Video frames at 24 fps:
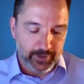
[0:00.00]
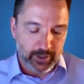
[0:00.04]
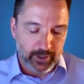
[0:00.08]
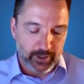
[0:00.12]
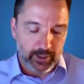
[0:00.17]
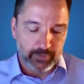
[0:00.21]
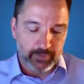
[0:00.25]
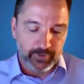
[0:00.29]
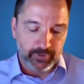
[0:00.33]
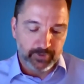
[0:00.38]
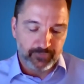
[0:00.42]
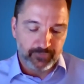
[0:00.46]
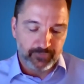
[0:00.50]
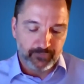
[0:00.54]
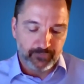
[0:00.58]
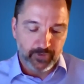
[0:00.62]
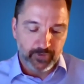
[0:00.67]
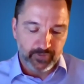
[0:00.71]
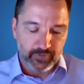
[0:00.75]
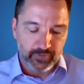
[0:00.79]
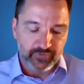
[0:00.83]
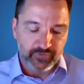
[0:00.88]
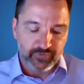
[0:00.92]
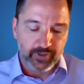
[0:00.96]
I would
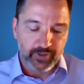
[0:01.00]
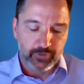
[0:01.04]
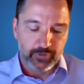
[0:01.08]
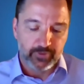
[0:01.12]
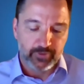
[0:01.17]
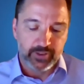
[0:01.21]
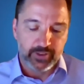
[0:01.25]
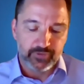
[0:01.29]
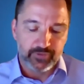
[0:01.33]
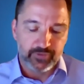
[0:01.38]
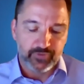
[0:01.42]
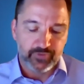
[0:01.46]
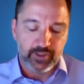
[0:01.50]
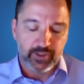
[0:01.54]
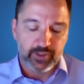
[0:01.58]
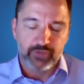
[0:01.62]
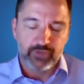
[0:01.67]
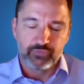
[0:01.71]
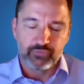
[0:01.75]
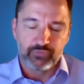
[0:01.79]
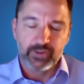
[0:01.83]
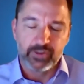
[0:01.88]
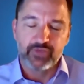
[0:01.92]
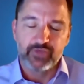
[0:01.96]
focus in on is
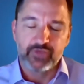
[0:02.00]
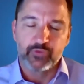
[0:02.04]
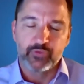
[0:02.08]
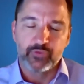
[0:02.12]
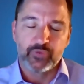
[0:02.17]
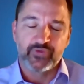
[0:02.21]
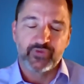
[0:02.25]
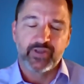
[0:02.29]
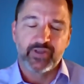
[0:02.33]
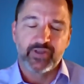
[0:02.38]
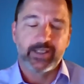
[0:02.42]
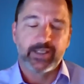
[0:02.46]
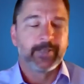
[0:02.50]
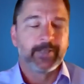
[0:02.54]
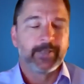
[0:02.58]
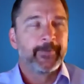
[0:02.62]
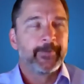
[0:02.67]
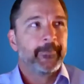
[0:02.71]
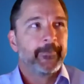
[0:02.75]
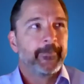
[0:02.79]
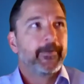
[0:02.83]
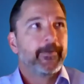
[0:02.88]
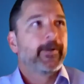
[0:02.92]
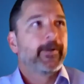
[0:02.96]
resourcing.
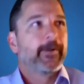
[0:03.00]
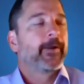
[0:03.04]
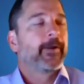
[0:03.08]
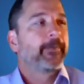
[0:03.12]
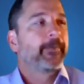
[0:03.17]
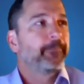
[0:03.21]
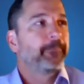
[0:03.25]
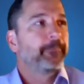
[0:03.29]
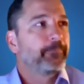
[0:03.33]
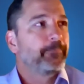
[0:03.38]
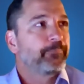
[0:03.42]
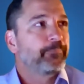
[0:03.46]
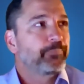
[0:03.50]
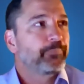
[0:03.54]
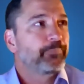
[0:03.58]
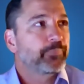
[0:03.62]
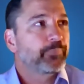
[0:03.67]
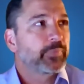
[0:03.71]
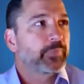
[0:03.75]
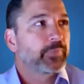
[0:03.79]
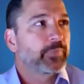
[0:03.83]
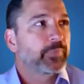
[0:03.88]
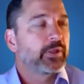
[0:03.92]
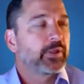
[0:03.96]

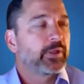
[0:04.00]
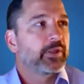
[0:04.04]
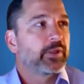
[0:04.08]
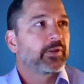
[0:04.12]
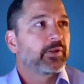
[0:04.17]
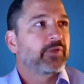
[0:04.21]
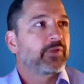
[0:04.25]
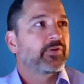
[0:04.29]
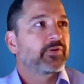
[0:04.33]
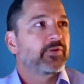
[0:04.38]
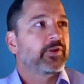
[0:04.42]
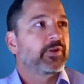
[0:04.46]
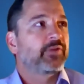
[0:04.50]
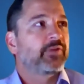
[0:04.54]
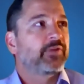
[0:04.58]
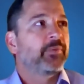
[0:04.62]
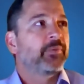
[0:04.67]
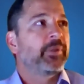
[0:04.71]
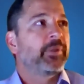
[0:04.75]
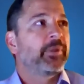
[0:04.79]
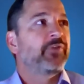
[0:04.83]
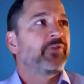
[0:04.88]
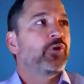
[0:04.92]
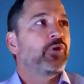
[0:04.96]
There's a
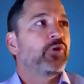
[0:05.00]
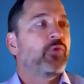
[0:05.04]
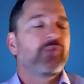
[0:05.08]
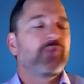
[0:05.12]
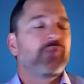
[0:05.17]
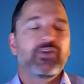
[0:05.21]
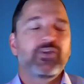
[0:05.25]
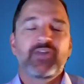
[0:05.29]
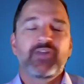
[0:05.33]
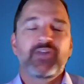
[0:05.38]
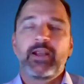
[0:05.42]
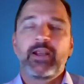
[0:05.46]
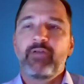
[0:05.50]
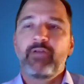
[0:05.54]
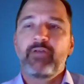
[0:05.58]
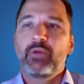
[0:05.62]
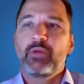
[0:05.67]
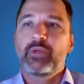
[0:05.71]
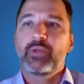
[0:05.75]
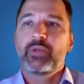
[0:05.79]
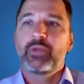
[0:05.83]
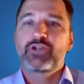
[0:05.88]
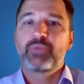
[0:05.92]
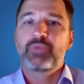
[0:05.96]
bit of an obvious area
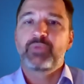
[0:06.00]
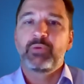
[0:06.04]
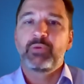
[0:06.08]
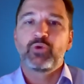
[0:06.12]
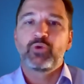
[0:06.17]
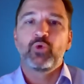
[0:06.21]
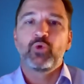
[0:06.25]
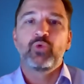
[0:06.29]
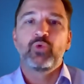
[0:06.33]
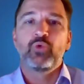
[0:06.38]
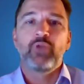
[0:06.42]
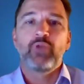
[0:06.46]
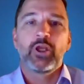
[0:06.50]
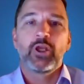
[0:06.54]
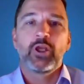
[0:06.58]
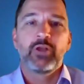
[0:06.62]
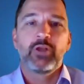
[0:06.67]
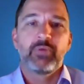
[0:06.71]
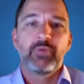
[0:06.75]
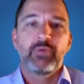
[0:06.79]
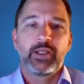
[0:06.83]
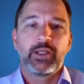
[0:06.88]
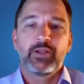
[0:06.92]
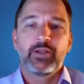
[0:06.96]
which we would all
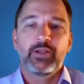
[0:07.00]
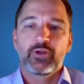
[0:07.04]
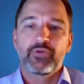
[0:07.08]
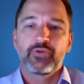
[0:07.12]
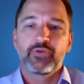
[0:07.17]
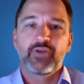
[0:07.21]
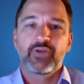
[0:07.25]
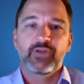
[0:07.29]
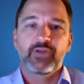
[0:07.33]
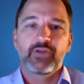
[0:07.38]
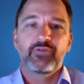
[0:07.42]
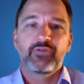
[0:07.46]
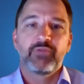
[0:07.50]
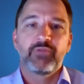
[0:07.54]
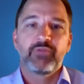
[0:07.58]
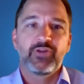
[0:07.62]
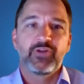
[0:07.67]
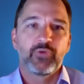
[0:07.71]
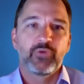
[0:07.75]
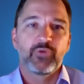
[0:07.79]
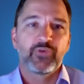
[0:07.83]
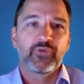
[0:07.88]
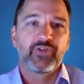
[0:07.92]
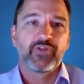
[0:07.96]
know in the context of
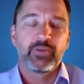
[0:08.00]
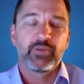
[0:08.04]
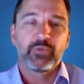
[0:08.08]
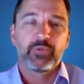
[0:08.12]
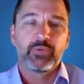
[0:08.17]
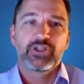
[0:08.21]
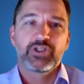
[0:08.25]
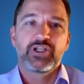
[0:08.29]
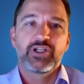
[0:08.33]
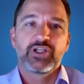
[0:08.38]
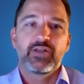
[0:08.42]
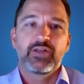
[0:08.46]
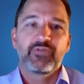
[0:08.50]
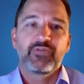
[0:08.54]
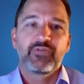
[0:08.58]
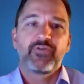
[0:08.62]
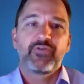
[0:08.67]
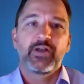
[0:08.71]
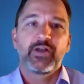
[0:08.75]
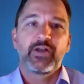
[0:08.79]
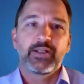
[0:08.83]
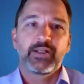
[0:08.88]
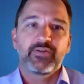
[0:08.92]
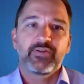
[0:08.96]
resourcing, which is
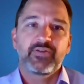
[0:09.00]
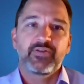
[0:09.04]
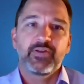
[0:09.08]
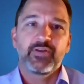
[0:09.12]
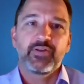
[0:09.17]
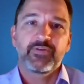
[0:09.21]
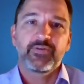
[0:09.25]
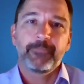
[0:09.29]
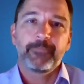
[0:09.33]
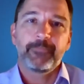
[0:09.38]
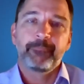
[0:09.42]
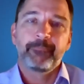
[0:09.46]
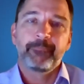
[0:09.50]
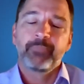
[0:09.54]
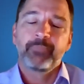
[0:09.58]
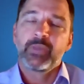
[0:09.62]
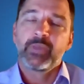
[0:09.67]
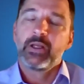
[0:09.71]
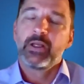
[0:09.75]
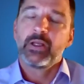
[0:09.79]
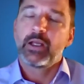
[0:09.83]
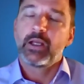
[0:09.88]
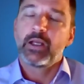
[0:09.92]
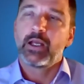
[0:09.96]
finances.
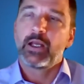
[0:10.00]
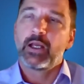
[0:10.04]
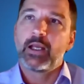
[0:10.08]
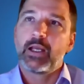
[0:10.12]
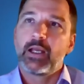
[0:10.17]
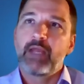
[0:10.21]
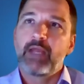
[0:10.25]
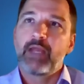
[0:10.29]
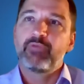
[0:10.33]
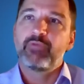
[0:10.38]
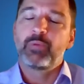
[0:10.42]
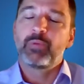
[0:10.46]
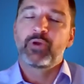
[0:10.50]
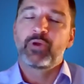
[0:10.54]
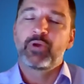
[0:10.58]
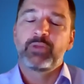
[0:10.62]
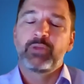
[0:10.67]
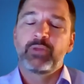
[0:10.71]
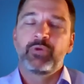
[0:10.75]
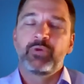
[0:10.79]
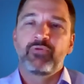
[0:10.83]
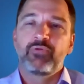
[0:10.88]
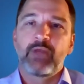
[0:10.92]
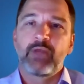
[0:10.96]
Everybody
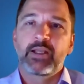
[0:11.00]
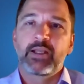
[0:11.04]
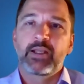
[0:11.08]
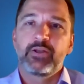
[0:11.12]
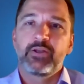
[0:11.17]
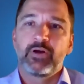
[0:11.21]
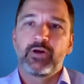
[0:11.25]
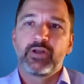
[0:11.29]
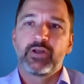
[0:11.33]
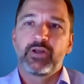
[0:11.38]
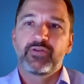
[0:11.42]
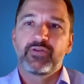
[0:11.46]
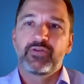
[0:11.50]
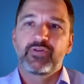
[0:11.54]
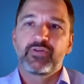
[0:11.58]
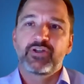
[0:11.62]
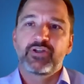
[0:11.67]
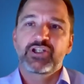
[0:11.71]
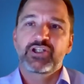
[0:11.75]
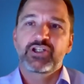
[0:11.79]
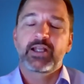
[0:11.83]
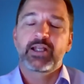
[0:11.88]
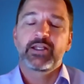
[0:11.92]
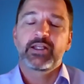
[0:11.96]
would recognise the
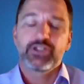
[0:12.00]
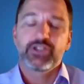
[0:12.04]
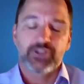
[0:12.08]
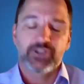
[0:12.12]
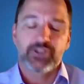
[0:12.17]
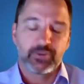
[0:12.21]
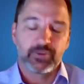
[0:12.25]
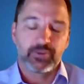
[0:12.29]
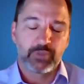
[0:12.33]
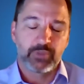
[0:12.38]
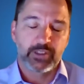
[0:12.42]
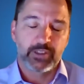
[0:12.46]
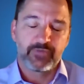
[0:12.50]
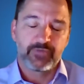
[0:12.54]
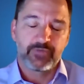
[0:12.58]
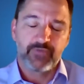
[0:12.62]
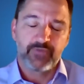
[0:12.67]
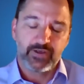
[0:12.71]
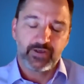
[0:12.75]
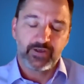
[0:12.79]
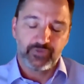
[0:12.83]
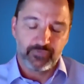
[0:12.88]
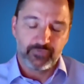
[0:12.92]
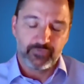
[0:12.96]
challenge that we're going to
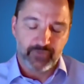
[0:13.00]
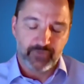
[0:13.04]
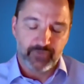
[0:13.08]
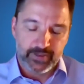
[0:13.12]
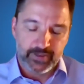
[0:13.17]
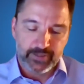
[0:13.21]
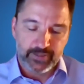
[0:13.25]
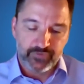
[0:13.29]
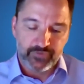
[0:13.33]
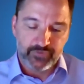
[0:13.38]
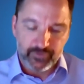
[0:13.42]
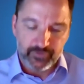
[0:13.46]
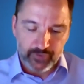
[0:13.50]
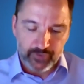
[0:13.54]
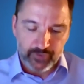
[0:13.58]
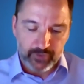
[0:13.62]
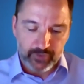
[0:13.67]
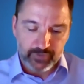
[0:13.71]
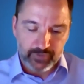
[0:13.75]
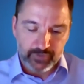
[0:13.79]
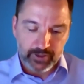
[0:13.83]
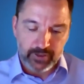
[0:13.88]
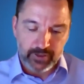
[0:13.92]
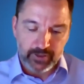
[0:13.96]
face on finances
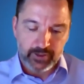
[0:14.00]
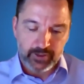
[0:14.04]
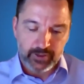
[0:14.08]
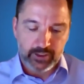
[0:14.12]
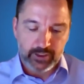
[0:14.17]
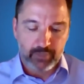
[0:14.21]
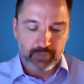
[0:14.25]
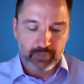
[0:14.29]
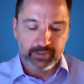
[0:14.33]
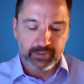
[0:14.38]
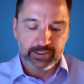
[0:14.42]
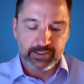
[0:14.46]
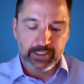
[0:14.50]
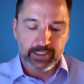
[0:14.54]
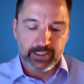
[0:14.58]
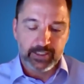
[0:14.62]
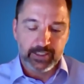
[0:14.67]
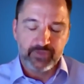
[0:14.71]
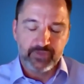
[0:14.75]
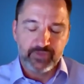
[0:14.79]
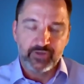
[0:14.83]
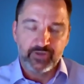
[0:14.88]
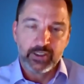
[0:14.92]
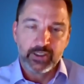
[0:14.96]
over the coming
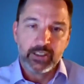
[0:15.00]
years.